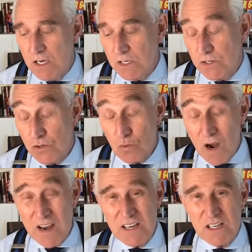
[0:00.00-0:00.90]
You're
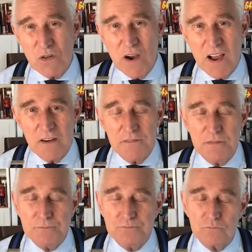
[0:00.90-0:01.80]
right, you have
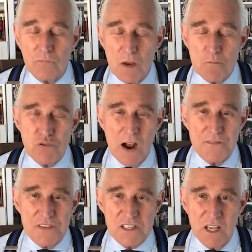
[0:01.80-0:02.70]

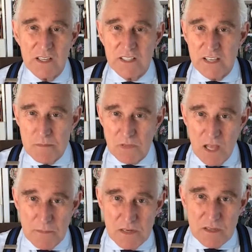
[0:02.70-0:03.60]
prophets like Kim
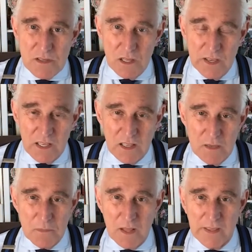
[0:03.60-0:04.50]
Clement, the late
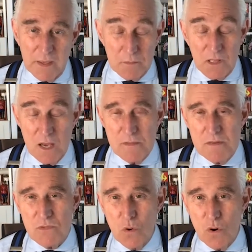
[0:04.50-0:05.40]
Kim
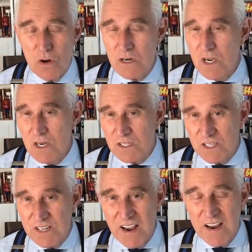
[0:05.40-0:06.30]
Clement, or
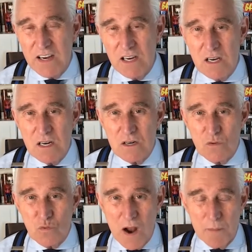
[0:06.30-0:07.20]
today,
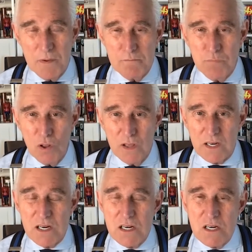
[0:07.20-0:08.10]
Robin Bullock,
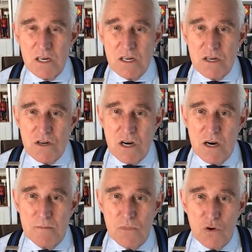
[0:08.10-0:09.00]

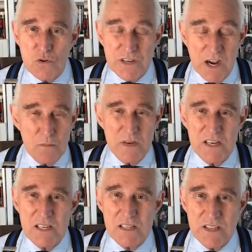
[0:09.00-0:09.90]
who tell
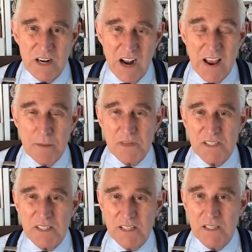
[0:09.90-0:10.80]
me that I am
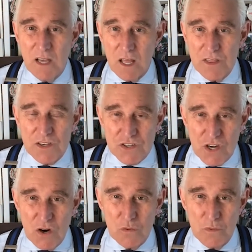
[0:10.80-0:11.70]
indeed the
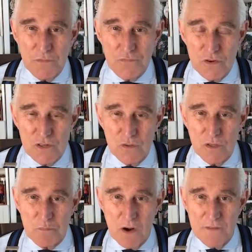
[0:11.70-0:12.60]
stone referred to in
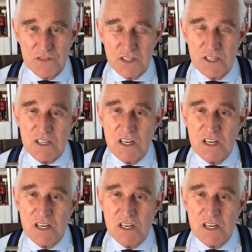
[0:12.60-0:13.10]
the prophecies,